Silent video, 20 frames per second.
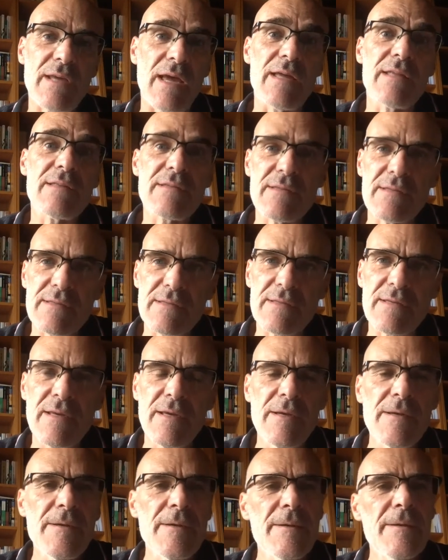and
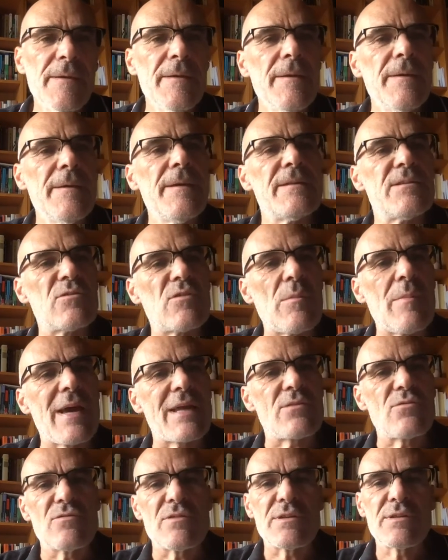to go back
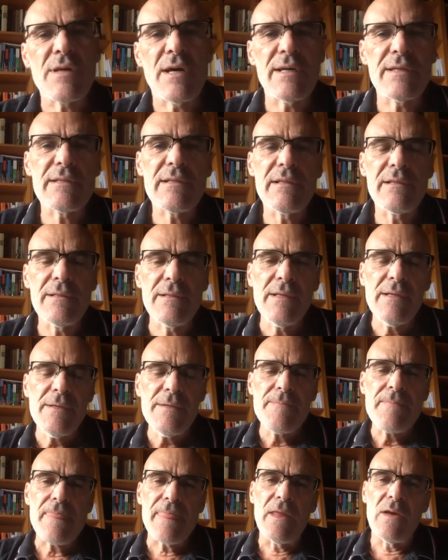to the title,
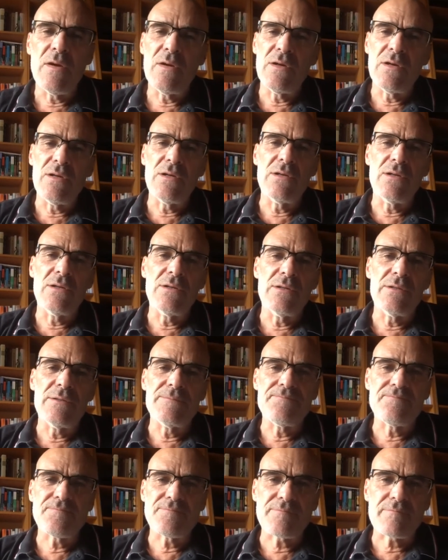
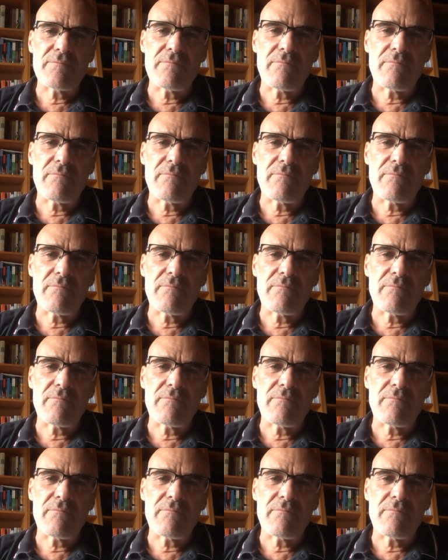um,